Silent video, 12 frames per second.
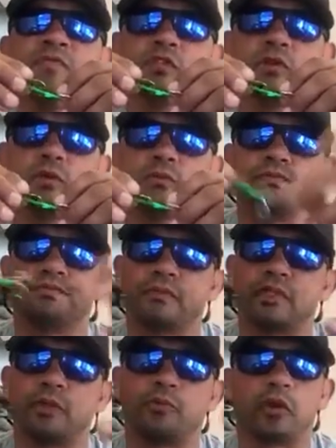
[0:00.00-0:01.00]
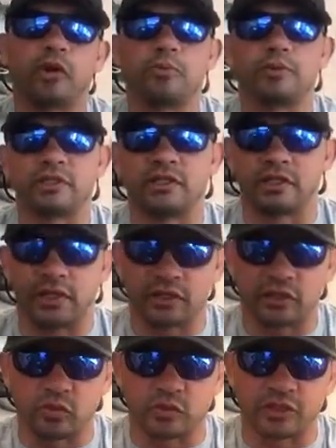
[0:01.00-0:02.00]
So deep water
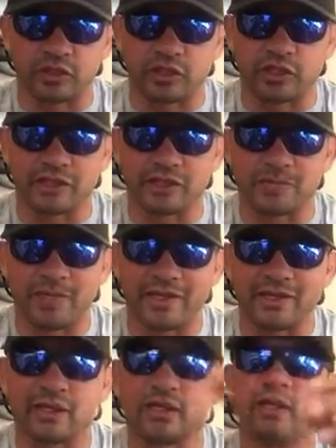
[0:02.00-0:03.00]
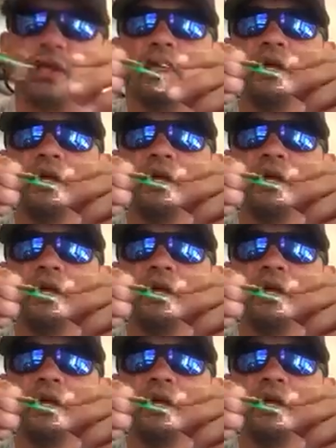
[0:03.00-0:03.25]
presentation where you're suspended,